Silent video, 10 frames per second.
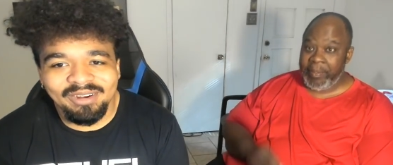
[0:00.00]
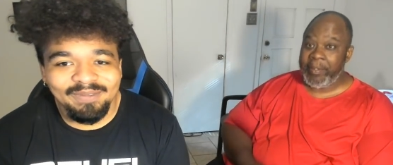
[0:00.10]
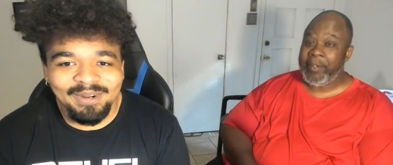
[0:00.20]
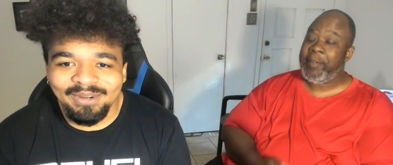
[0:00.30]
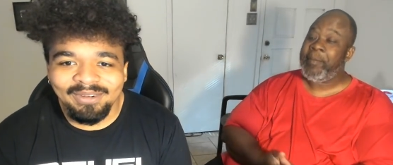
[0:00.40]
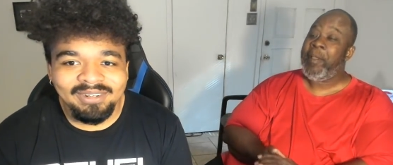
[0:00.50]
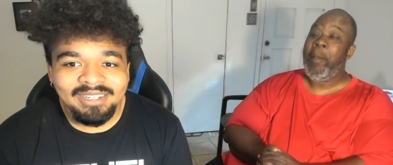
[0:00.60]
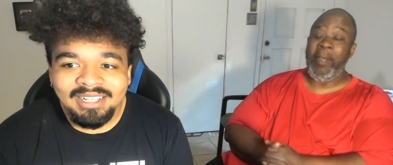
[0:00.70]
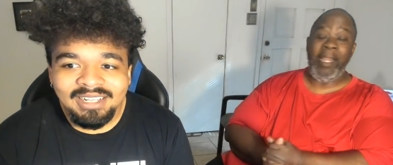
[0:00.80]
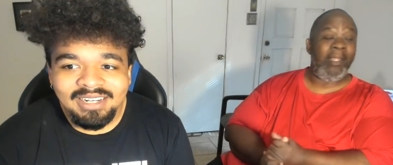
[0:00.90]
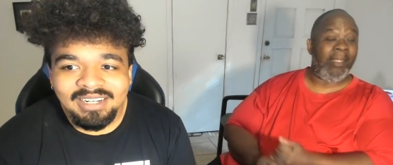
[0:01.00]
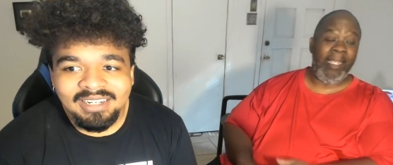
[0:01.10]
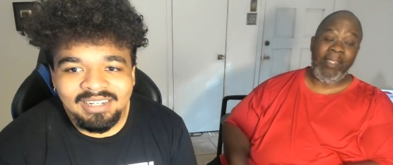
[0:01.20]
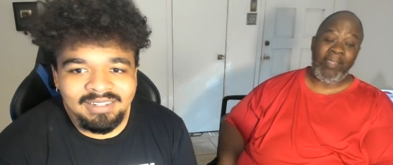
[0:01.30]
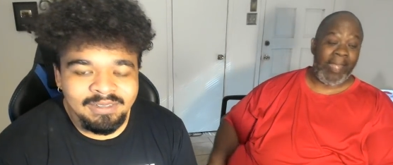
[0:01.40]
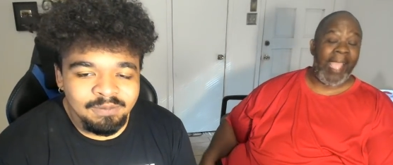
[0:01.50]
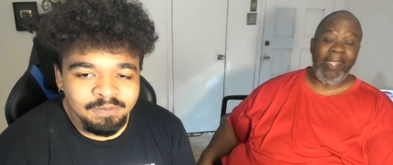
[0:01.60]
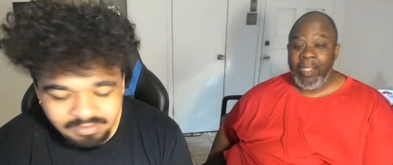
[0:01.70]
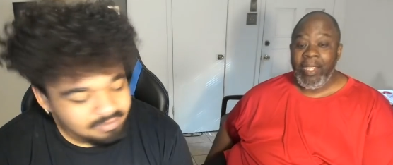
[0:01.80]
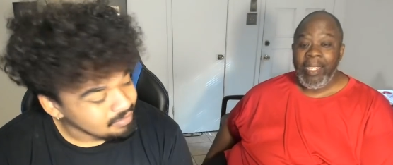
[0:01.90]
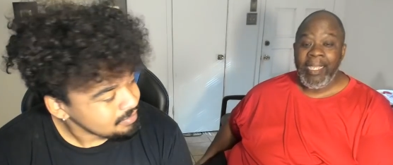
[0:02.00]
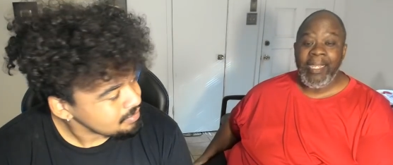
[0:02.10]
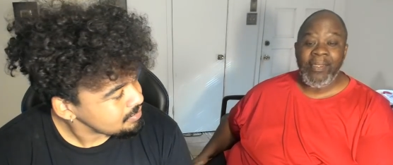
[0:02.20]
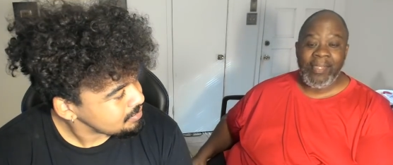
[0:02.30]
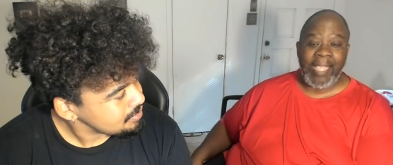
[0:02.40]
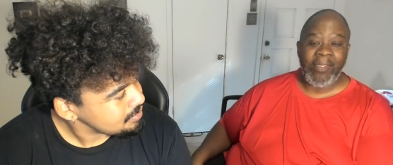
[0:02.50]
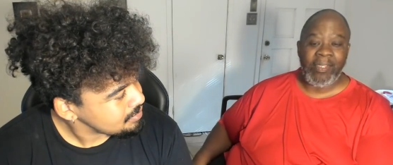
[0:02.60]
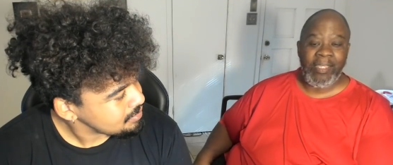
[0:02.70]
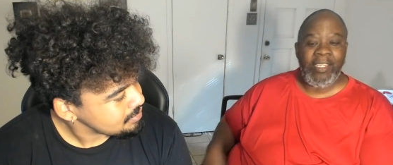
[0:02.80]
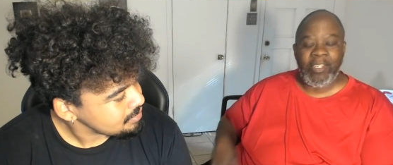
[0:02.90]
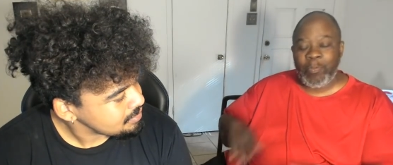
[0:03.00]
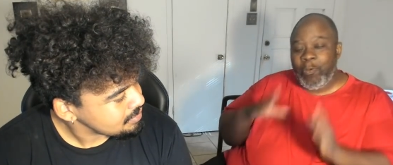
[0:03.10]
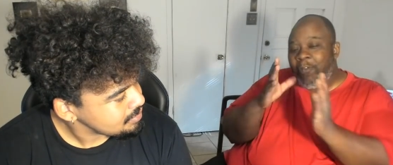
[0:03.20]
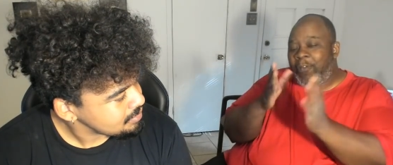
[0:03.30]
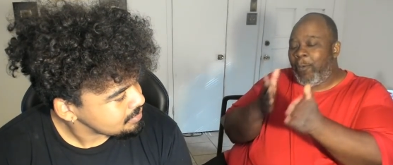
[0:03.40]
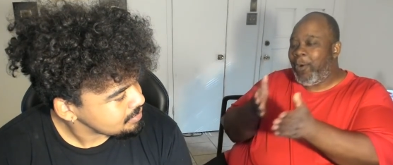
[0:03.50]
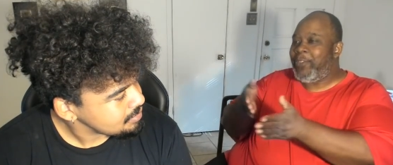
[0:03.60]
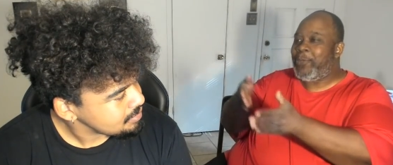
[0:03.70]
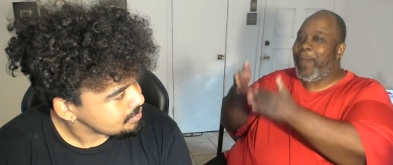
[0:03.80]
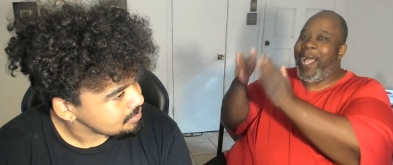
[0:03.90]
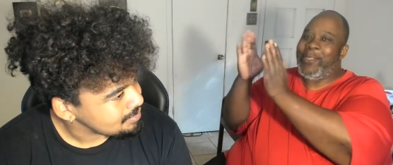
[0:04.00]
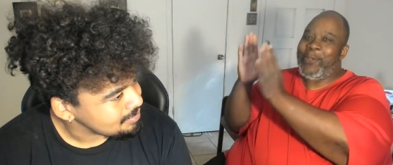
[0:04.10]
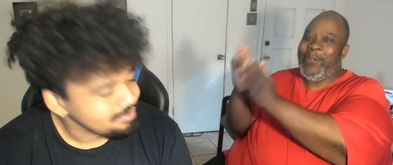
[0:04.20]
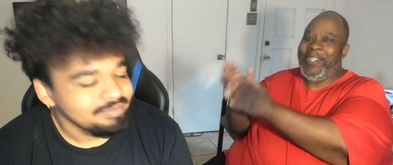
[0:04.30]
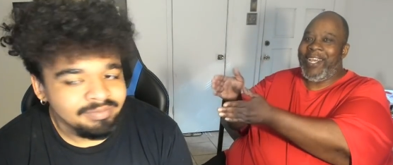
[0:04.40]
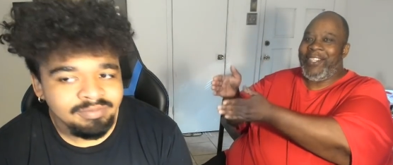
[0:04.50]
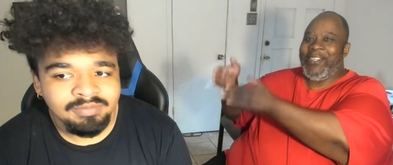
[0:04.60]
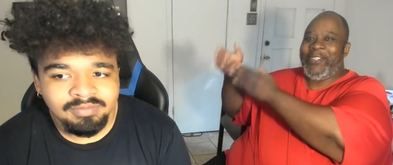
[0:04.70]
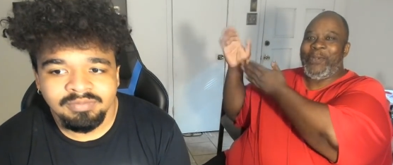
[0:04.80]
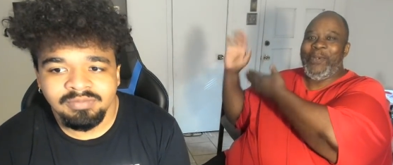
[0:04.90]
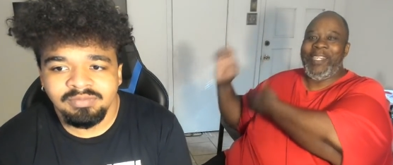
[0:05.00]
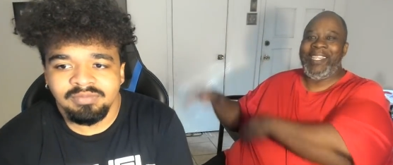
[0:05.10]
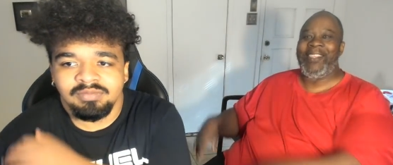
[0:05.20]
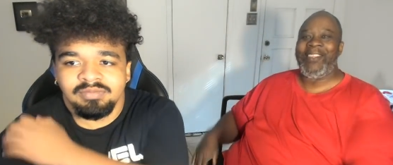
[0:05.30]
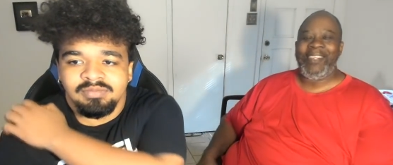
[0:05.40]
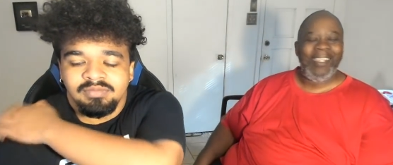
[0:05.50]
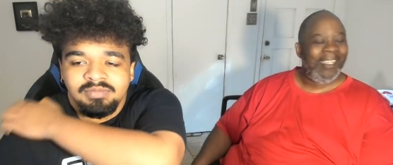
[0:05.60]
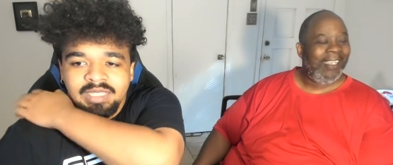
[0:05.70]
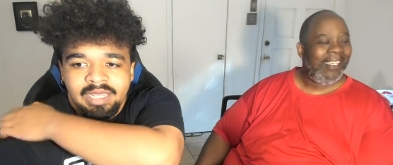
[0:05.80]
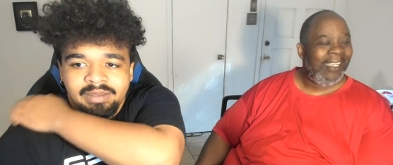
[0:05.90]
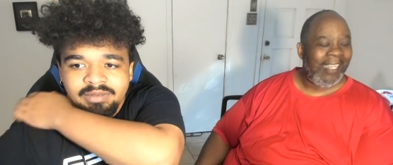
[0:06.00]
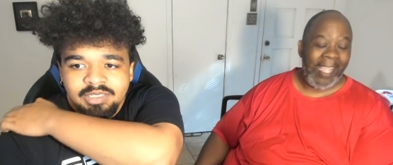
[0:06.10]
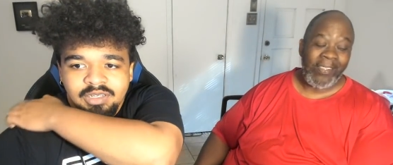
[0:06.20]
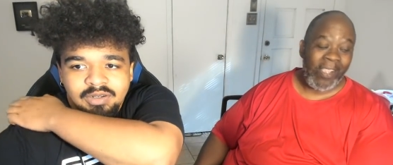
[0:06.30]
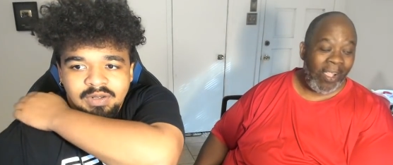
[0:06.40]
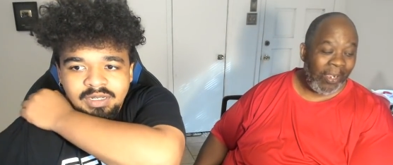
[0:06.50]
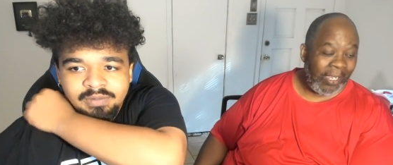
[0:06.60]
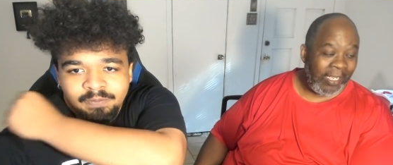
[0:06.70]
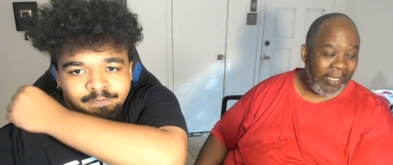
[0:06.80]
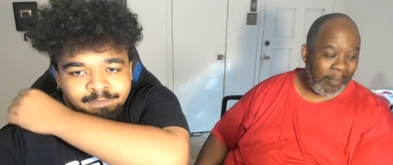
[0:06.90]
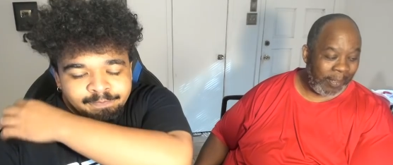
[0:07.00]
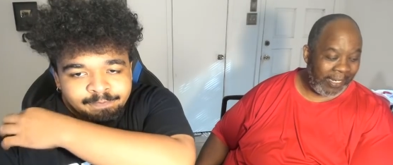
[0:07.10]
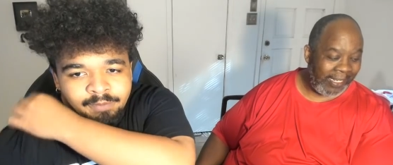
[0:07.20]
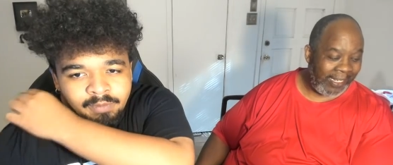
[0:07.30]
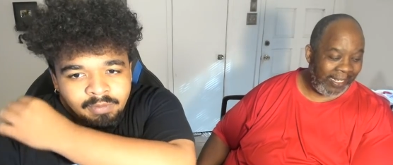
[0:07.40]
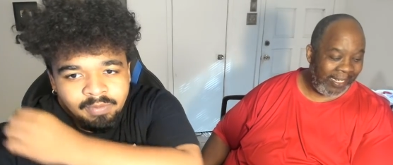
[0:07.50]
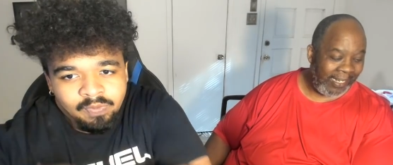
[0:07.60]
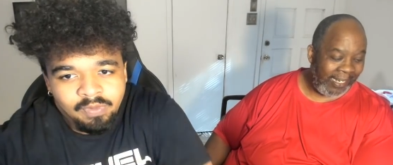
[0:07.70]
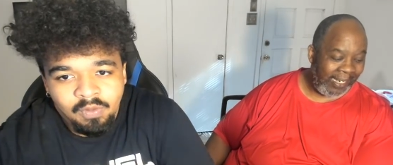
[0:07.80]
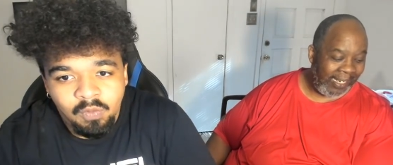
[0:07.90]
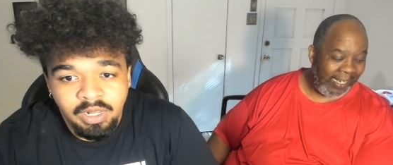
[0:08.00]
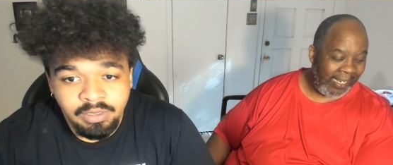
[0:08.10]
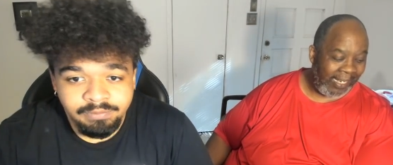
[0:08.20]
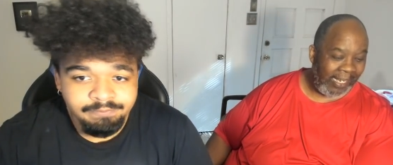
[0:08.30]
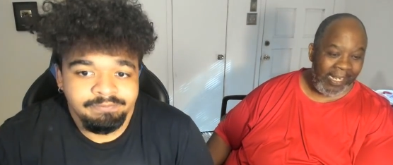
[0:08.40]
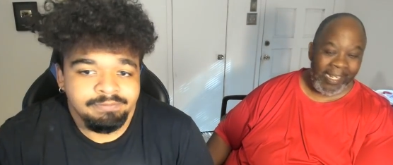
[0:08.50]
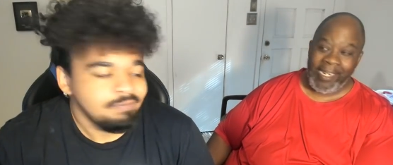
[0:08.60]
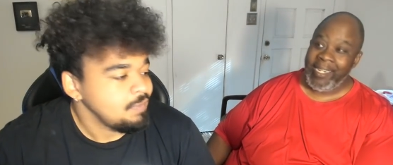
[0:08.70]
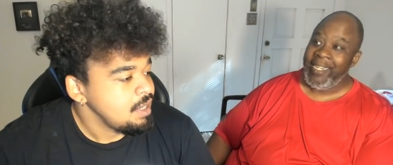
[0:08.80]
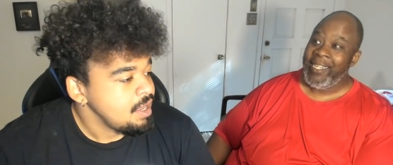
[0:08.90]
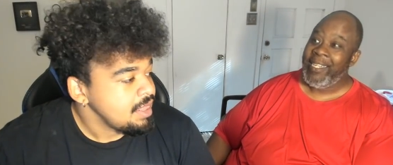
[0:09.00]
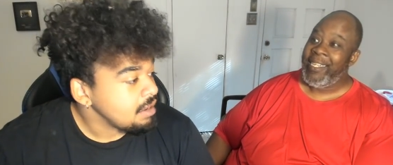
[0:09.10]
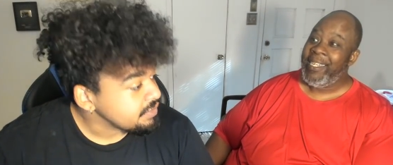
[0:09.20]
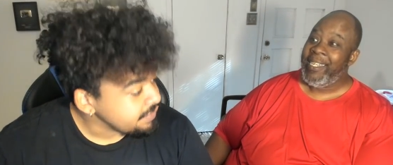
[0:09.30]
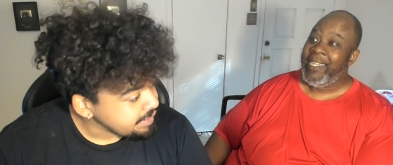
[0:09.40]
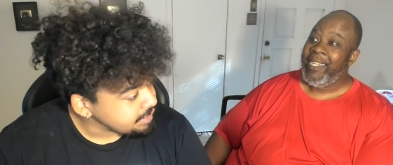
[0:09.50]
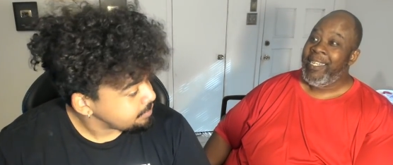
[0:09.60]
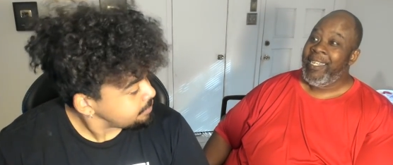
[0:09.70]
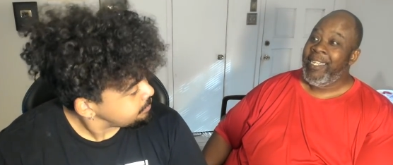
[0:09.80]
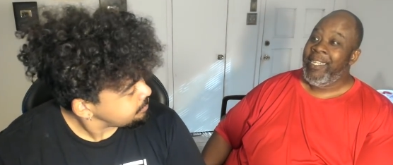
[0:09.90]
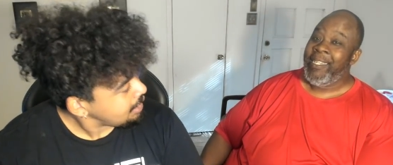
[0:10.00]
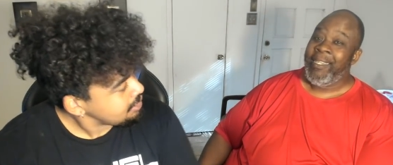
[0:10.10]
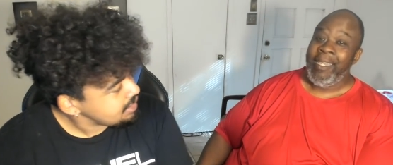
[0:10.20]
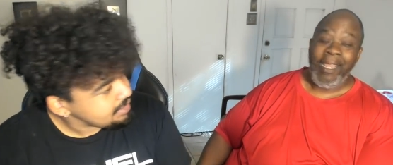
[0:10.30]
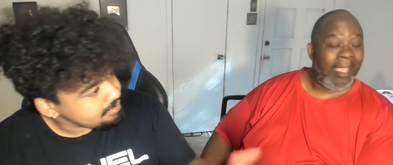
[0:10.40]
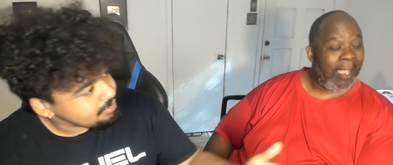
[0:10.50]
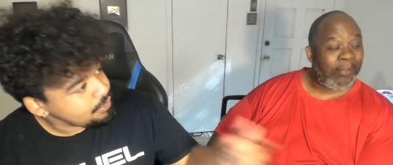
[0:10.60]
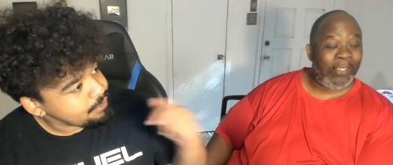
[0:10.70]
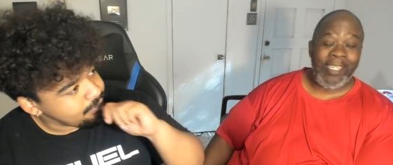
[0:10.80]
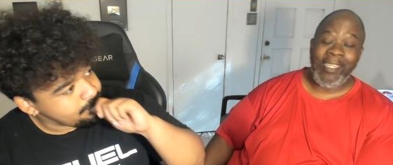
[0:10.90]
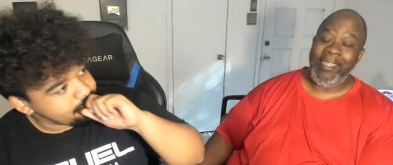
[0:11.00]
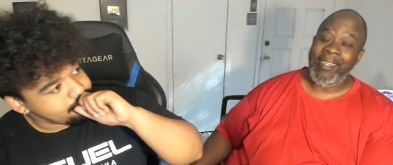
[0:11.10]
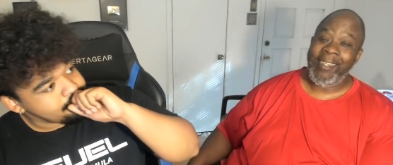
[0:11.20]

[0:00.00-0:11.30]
Speaker 1: bro. But it it's nice. It is nice because he just moved from one spot to another to another.
Speaker 2: Yeah, that's so, all good, man. Well, that was the video. That was it. That was what, good.